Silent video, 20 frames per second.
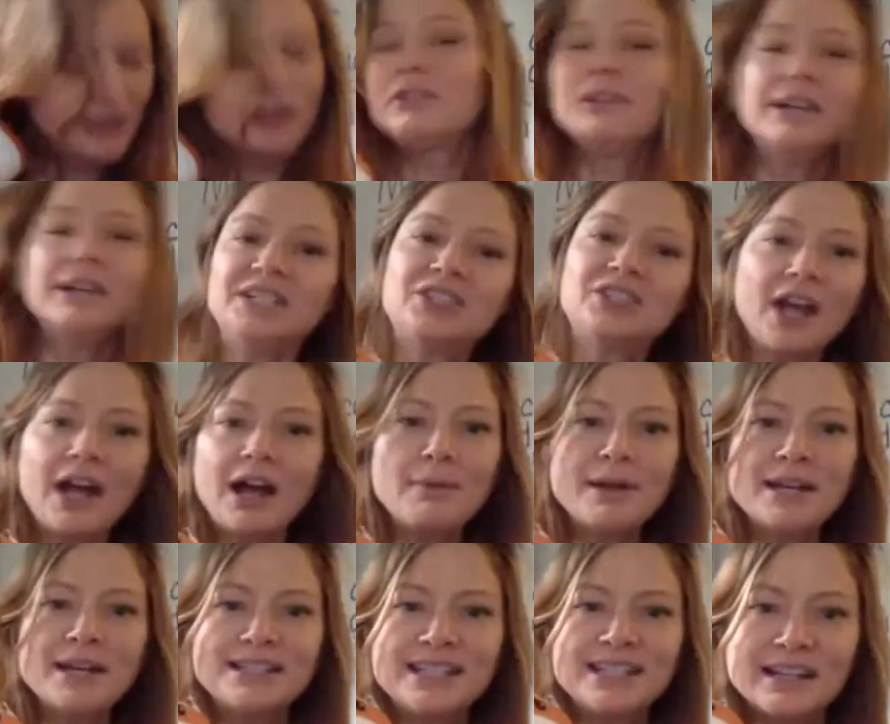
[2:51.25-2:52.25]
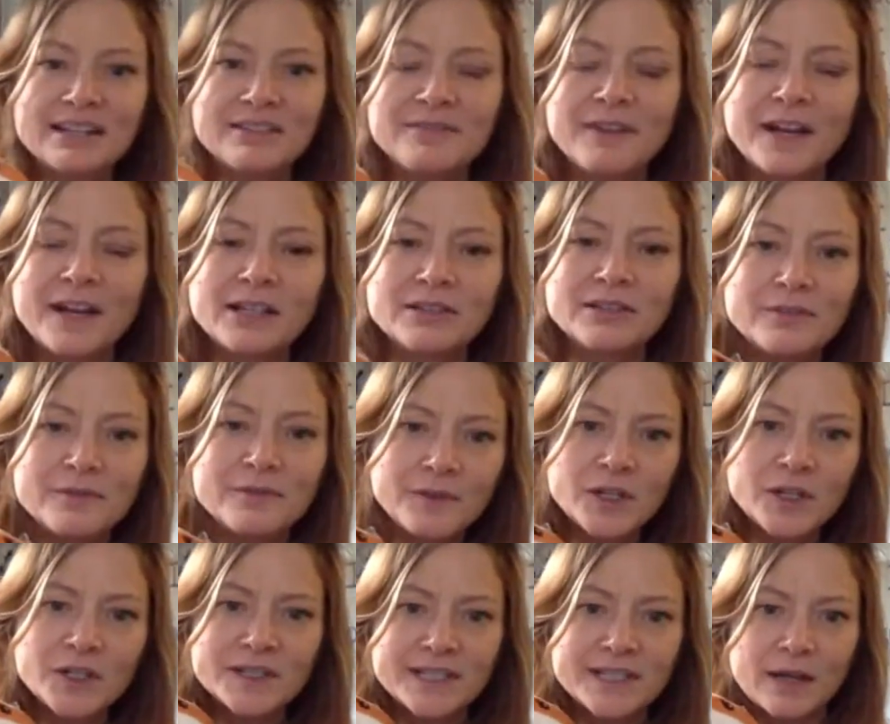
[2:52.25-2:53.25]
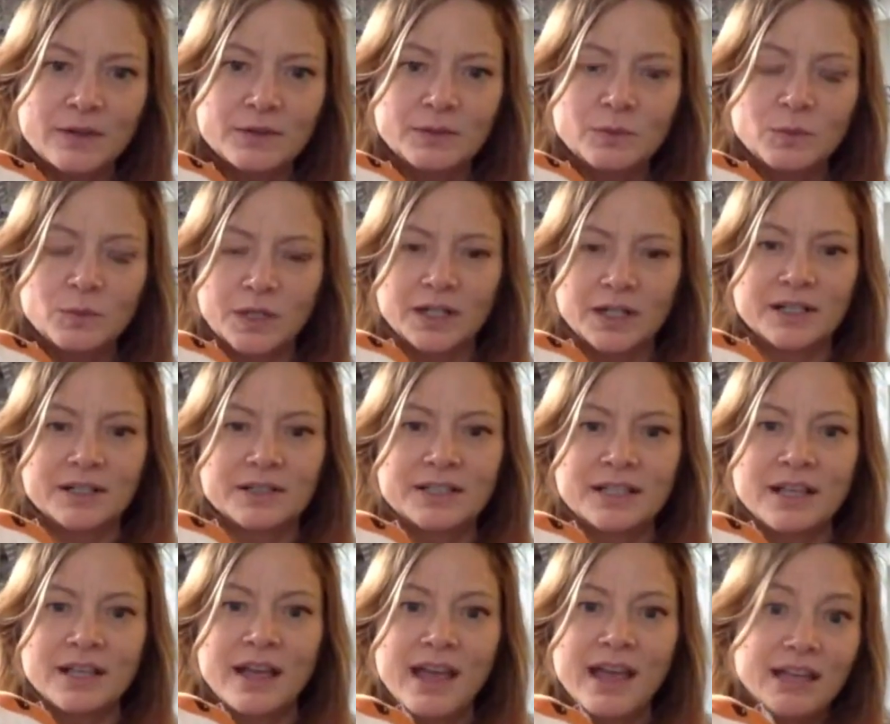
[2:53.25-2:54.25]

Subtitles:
Great job identifying the first sound in words,